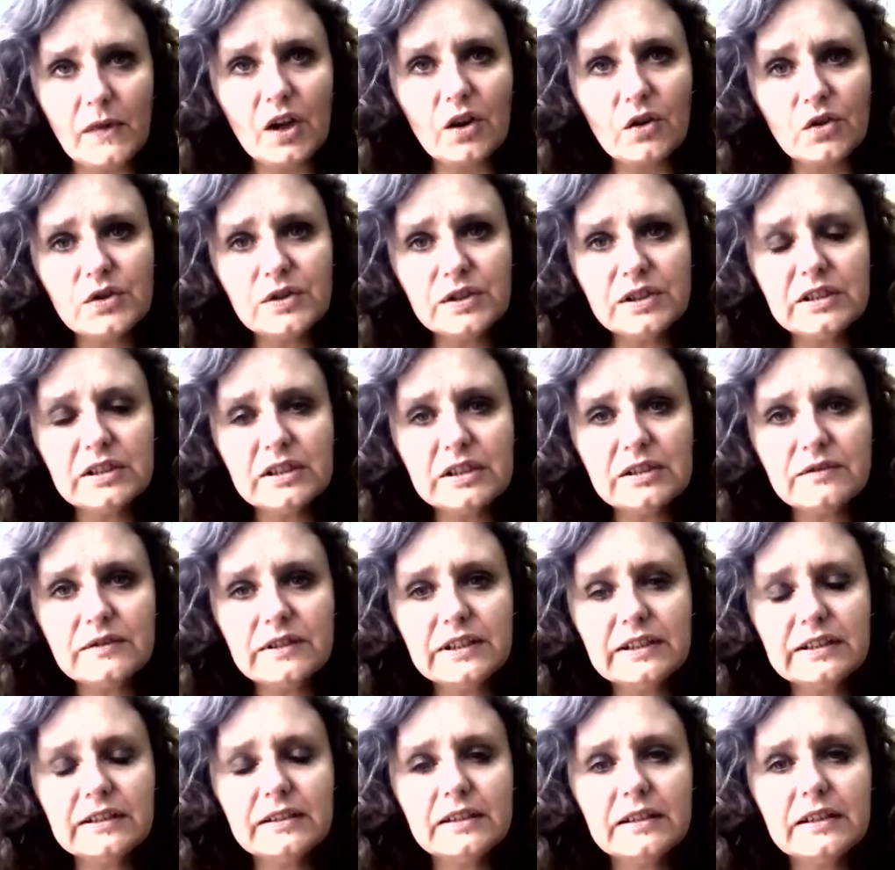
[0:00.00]

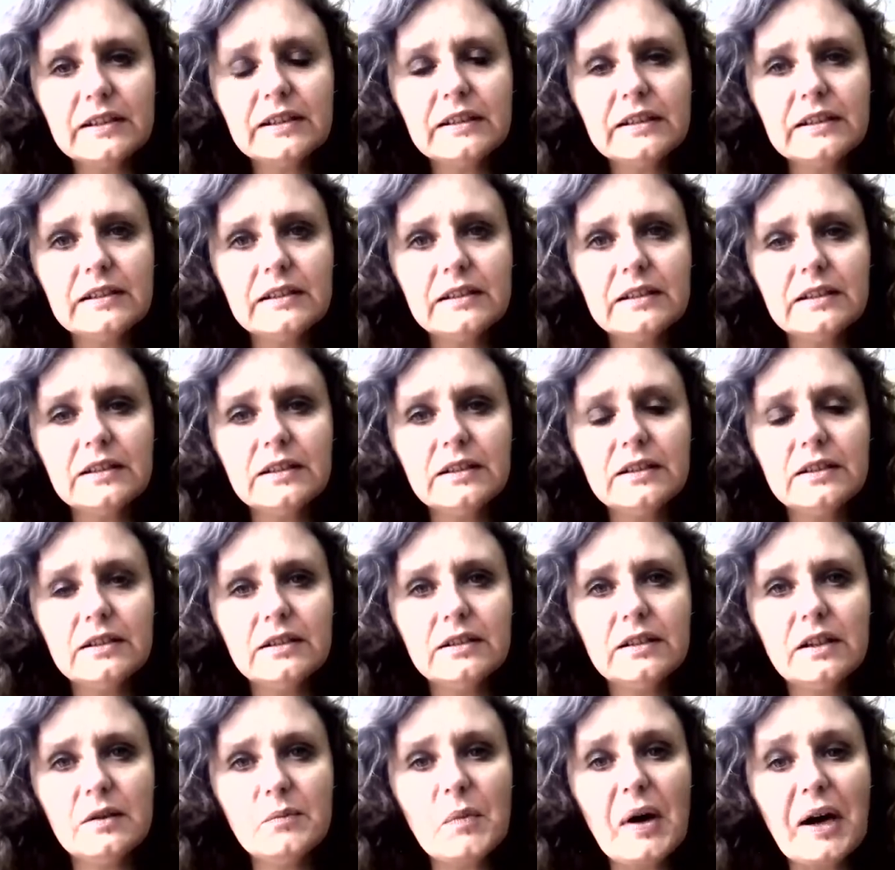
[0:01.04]
Considering
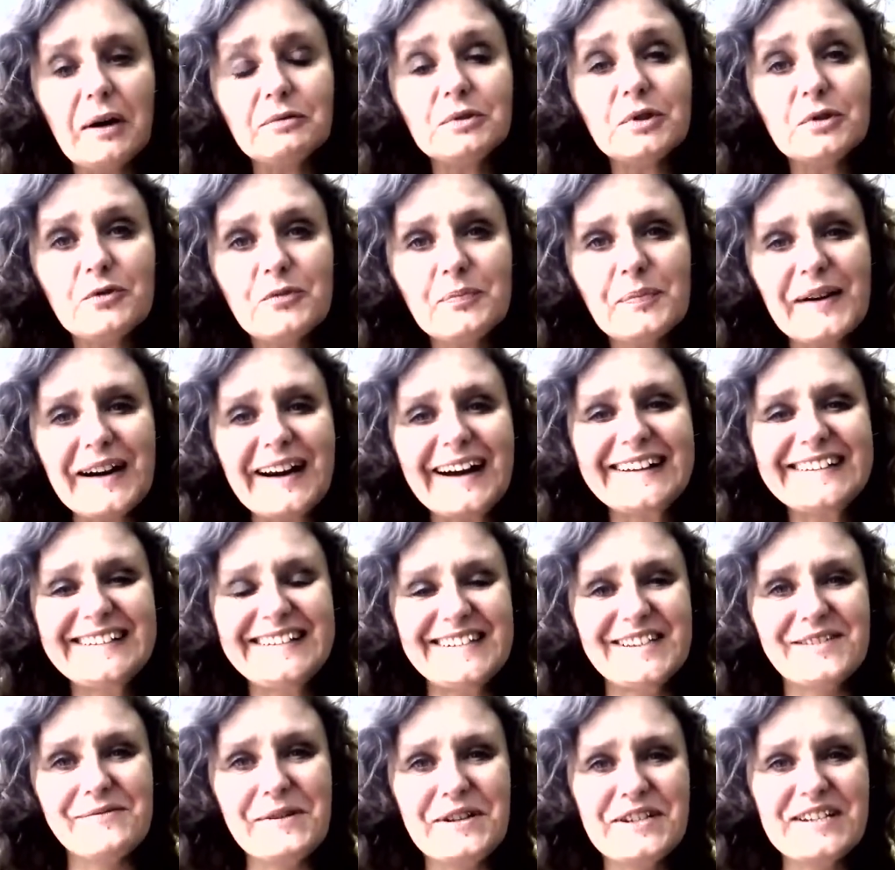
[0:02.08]
the amount of
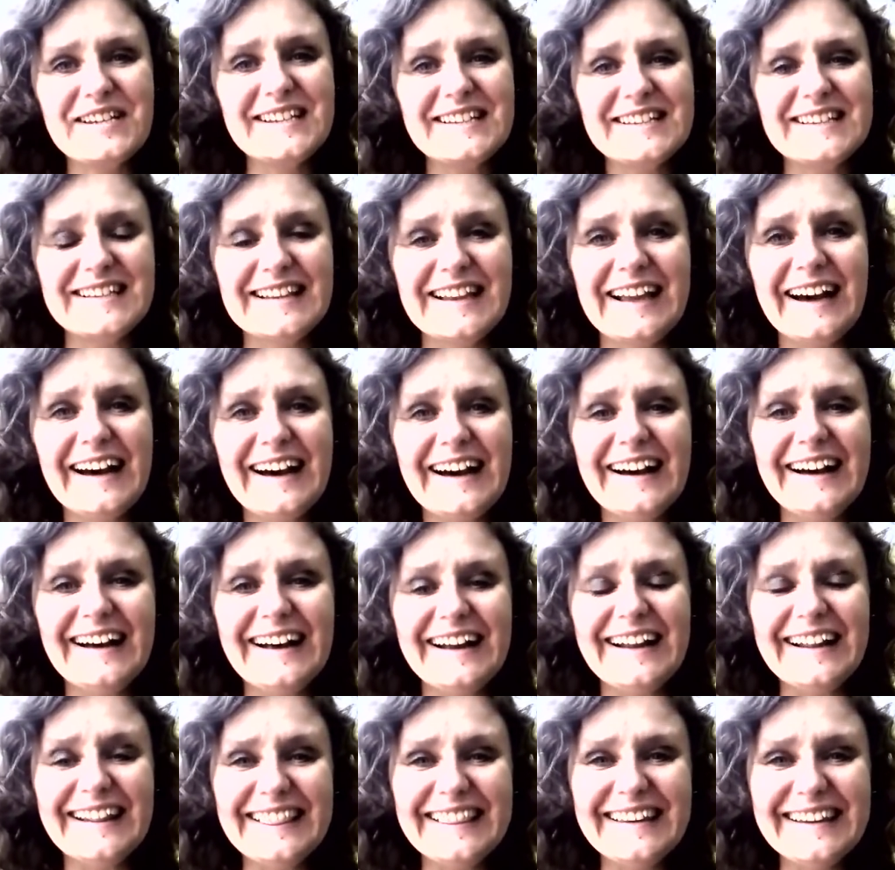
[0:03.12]
practice which is
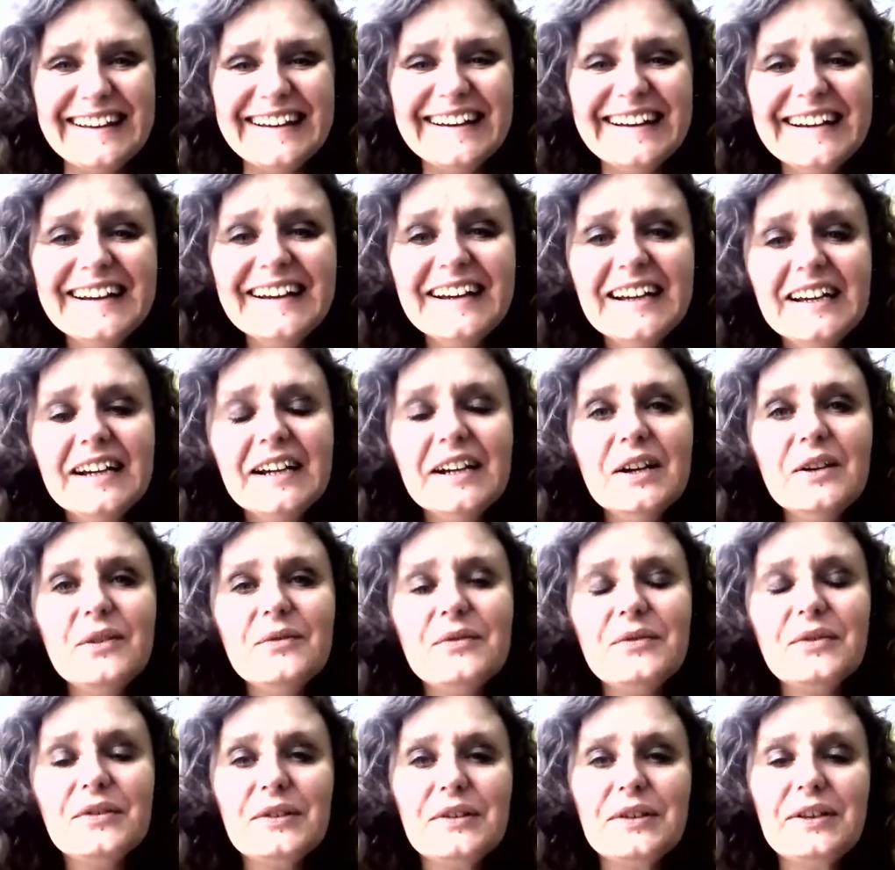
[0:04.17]
none
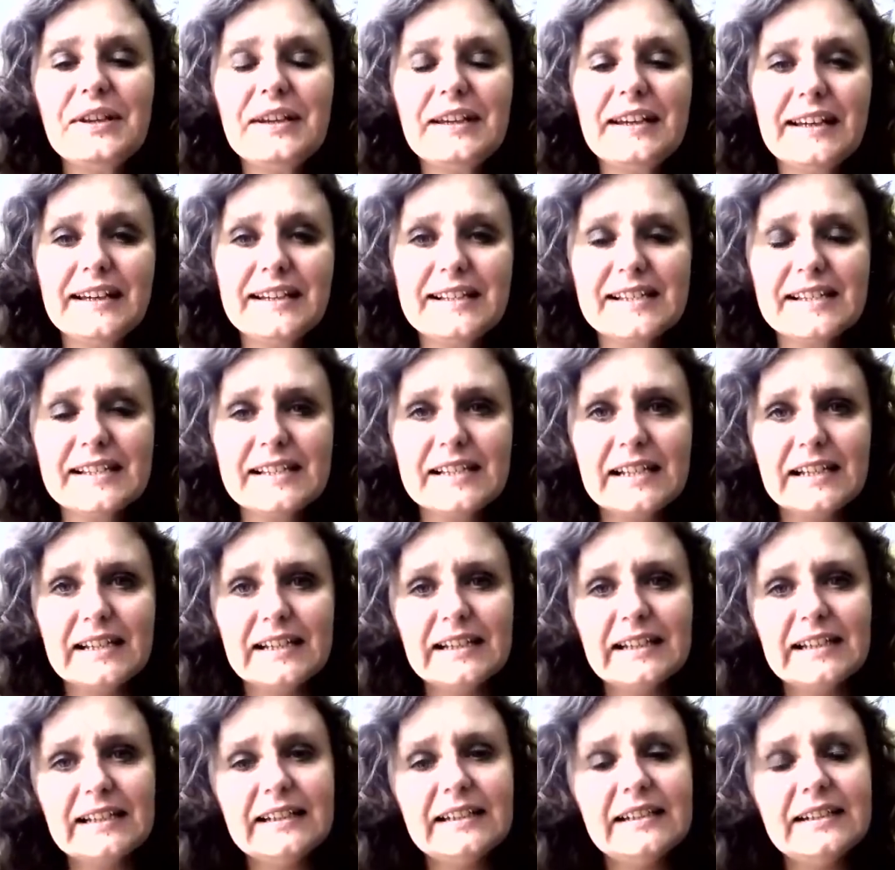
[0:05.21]
for years.
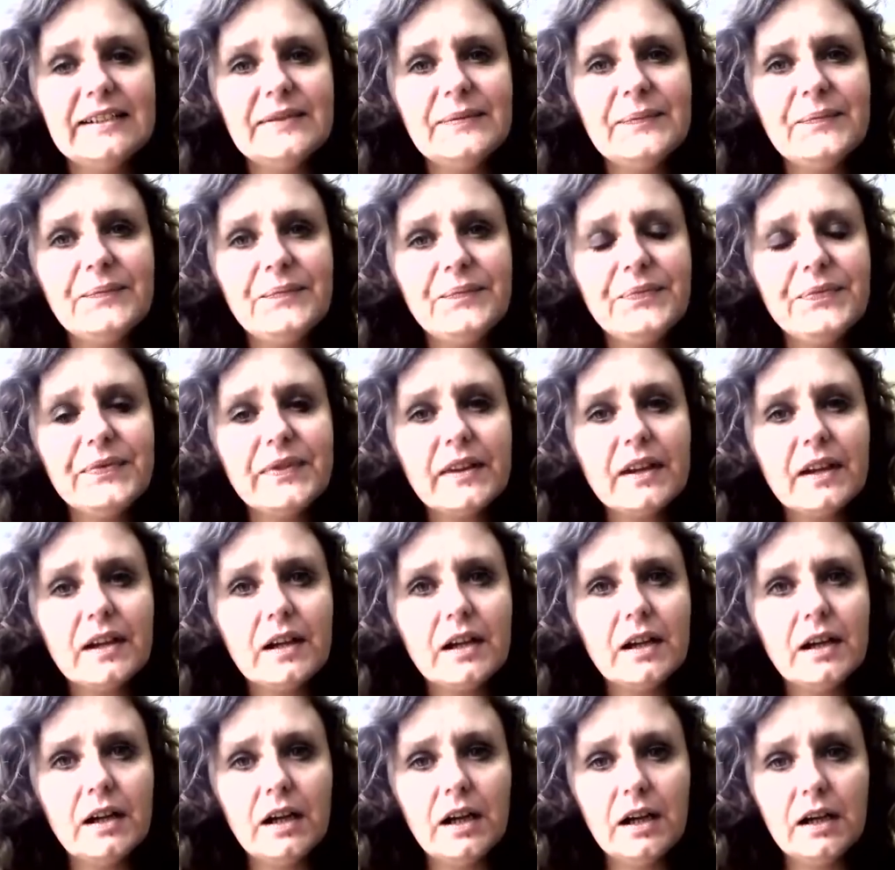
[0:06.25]
And
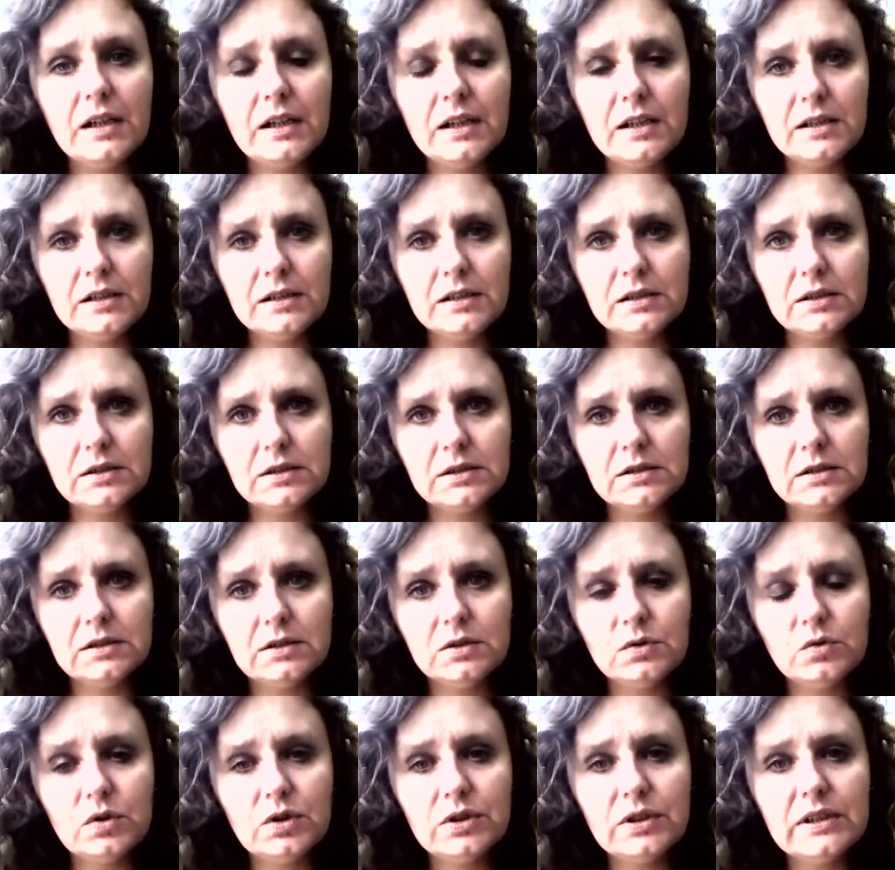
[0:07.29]

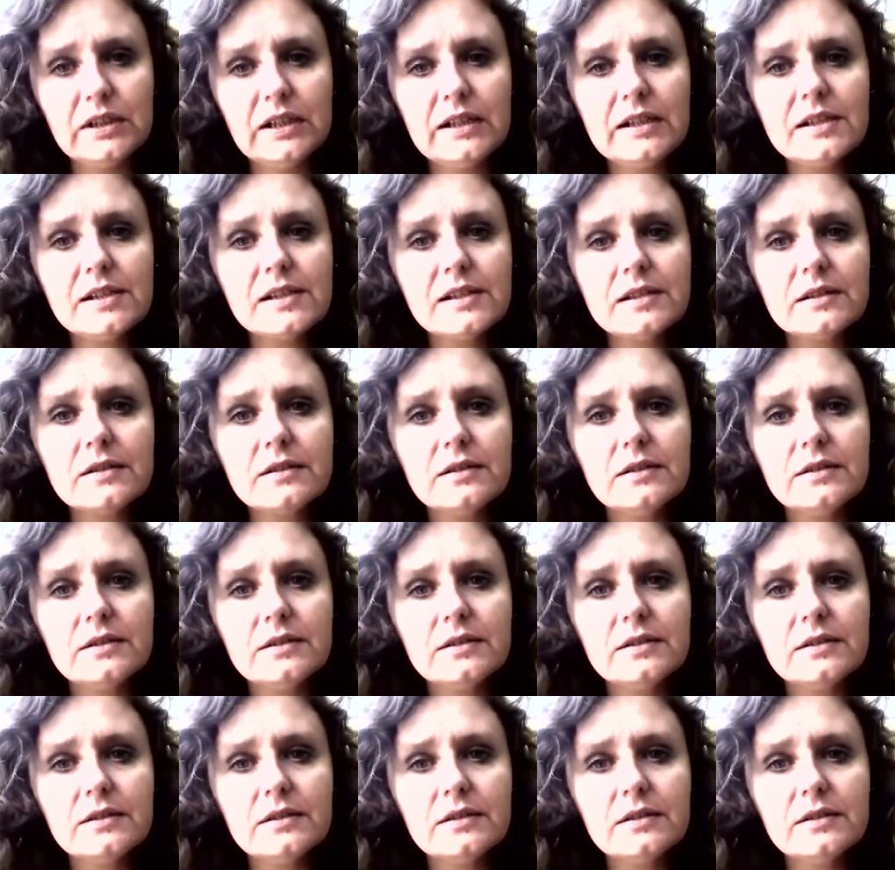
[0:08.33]
what else?